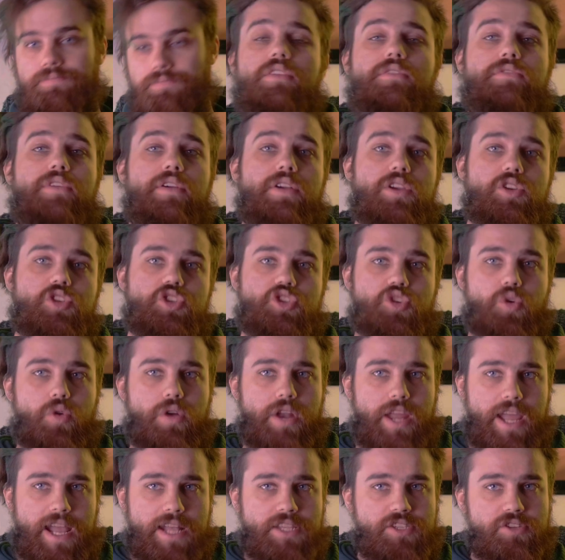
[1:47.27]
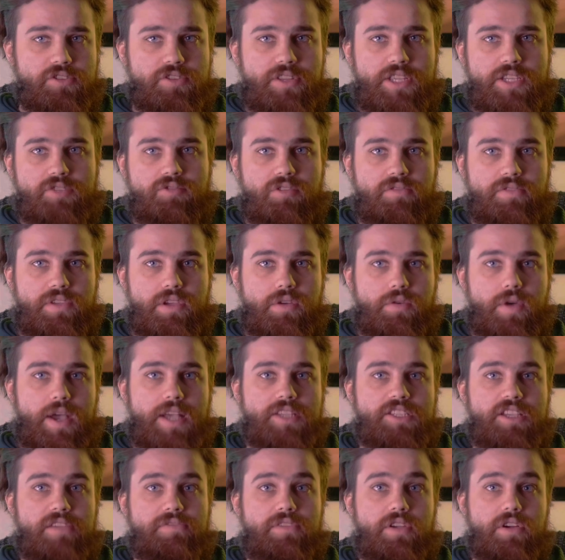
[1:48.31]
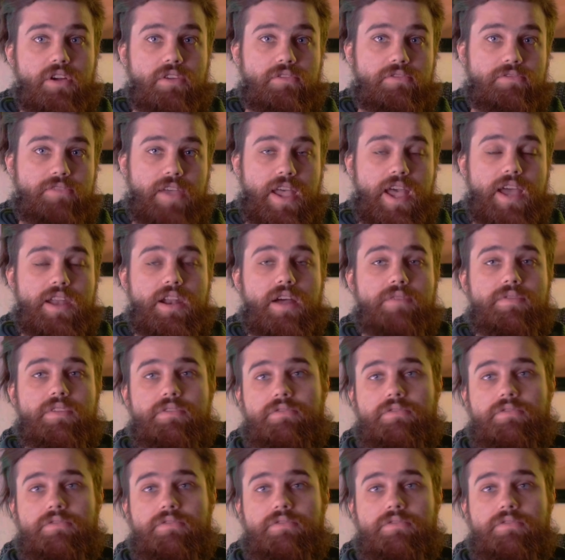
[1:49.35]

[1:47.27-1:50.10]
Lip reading: The very short answer to this review is if you're a fan of